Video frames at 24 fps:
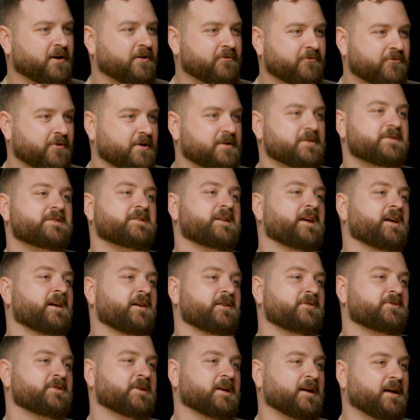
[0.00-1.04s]
on front
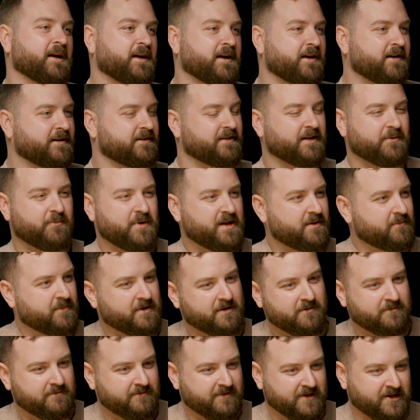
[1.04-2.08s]
stage. Mm-hmm. That, wait a
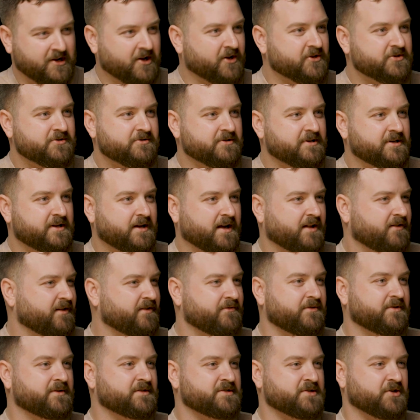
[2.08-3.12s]
minute, the country I
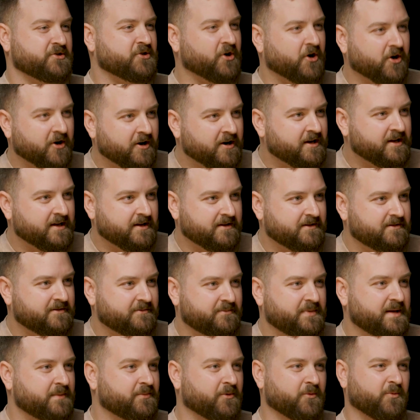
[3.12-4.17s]
live in is a target.
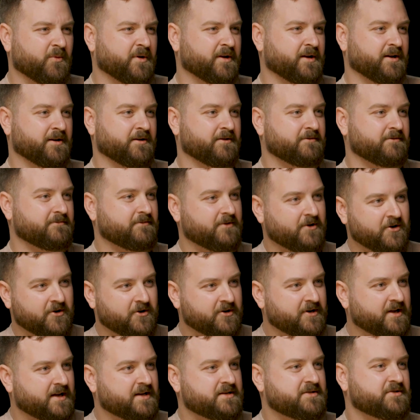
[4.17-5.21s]
People want to
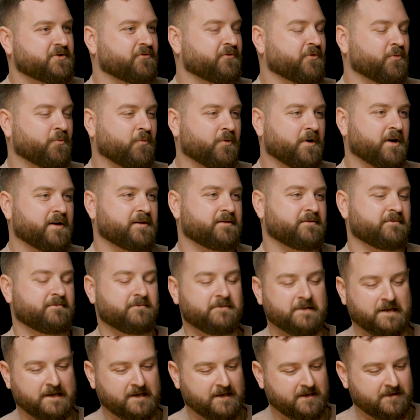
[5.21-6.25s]
hurt us over what? And,
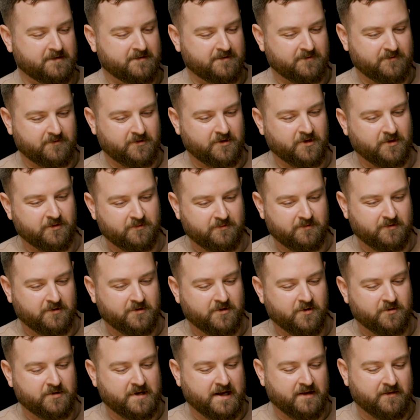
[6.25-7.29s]

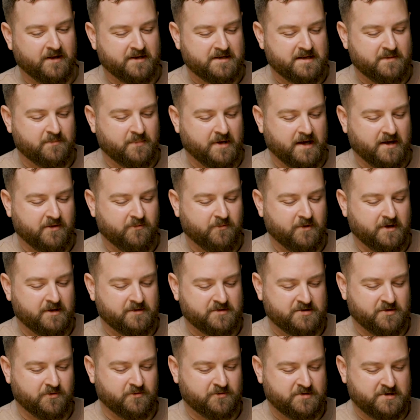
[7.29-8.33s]
go down that deep pathway.
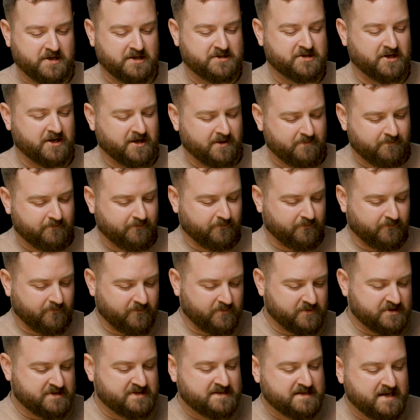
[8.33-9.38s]
So such a
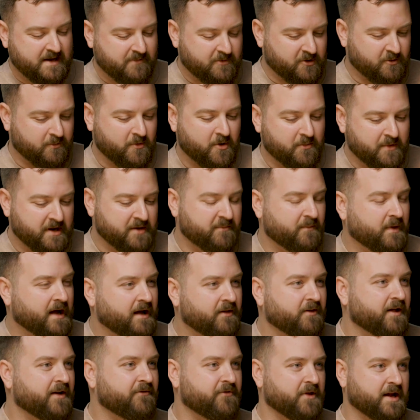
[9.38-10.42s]
seminal moment in my
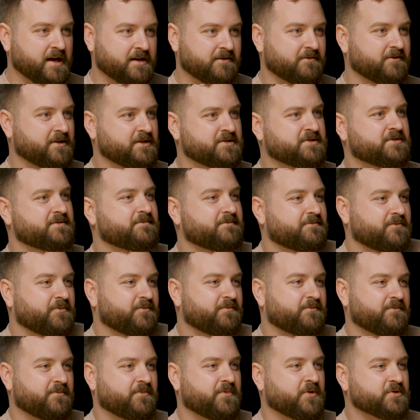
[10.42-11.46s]
life that
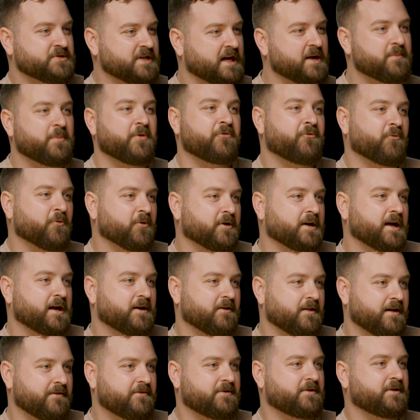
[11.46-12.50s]
there's like a before
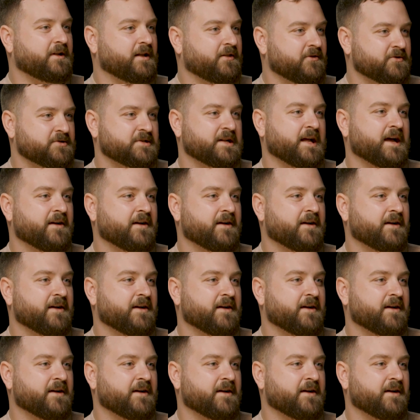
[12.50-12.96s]
9/11 and there's an